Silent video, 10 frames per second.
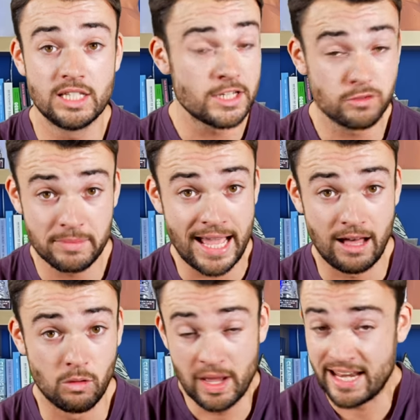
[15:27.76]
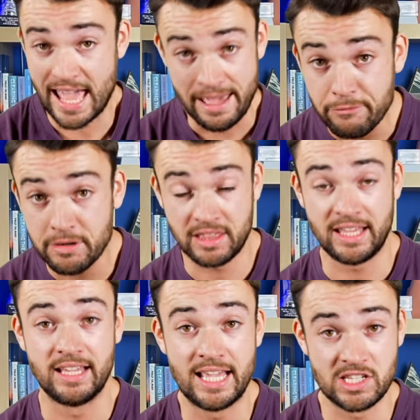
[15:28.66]
Years from now, when
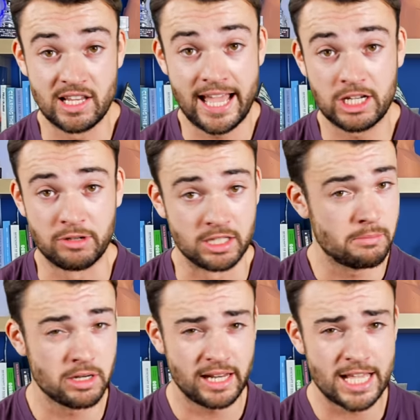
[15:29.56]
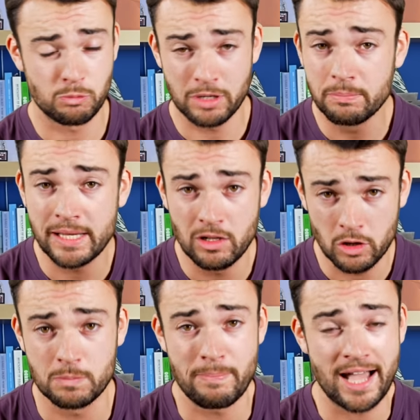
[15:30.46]
everything is electric, the Model S will be
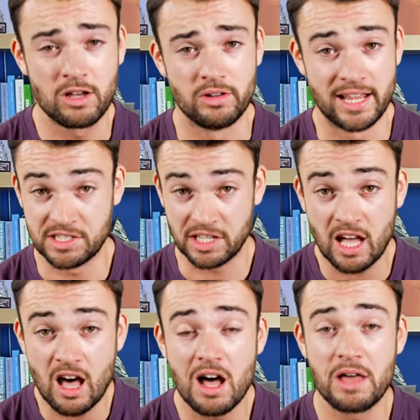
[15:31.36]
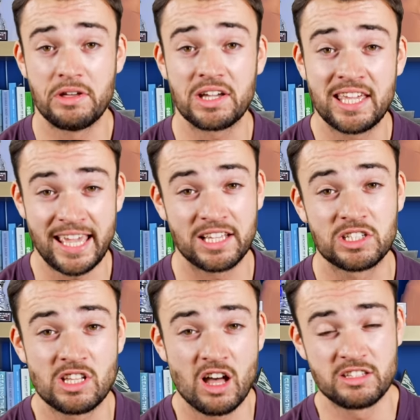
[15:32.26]
looked back on as the car that
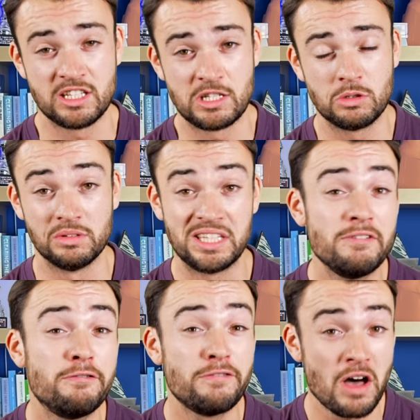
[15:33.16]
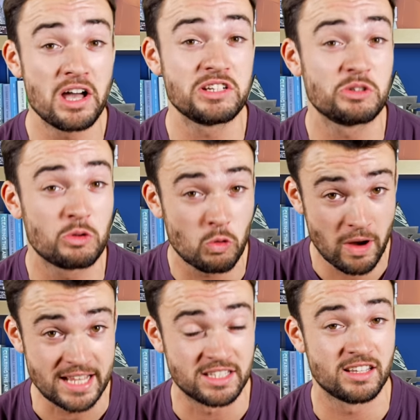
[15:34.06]
kick-started it all, the first
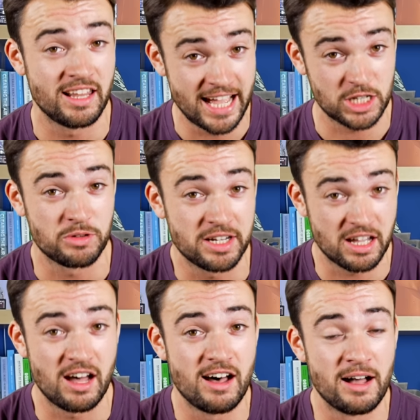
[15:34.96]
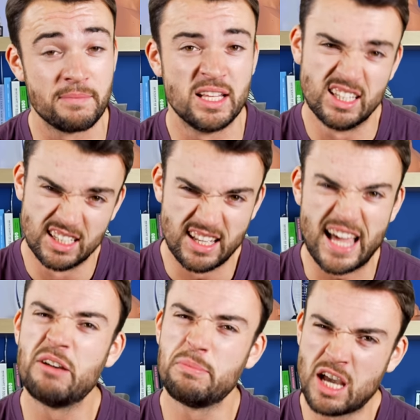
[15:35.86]
great electric car.
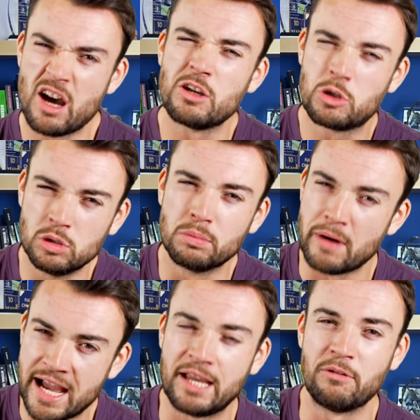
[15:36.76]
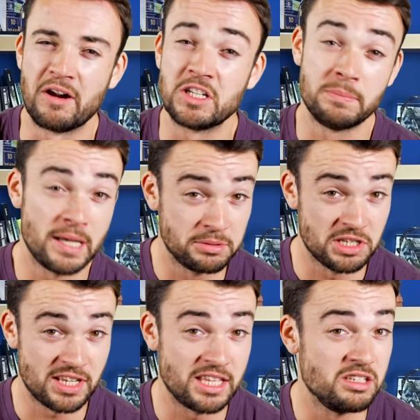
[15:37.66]
And it would be kind of cool bragging rights to be able to
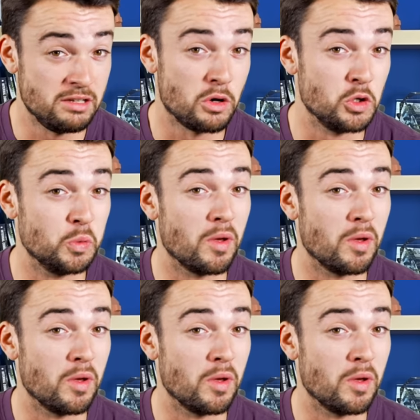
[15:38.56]
say that you've owned